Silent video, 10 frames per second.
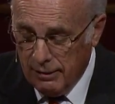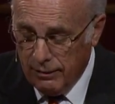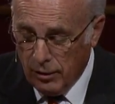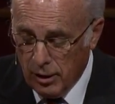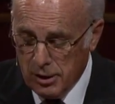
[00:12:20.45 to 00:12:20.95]

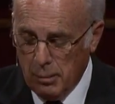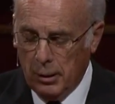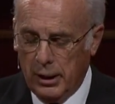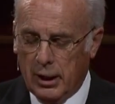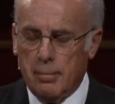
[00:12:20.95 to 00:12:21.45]
For
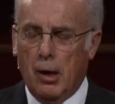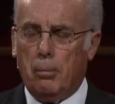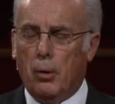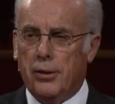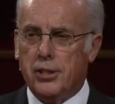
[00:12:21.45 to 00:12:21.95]
somebody to come
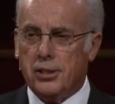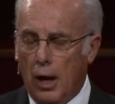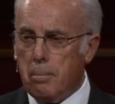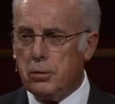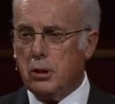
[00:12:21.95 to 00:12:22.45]
up with
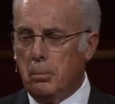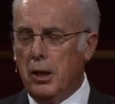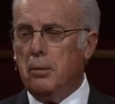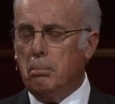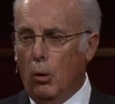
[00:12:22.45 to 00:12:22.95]
steps to
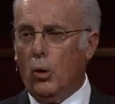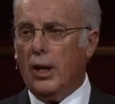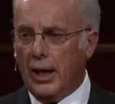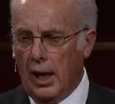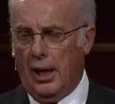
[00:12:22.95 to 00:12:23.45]
being
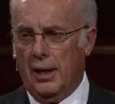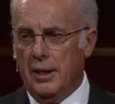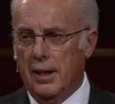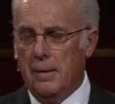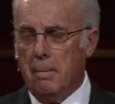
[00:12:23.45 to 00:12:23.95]
born
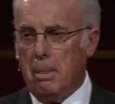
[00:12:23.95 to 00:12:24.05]
again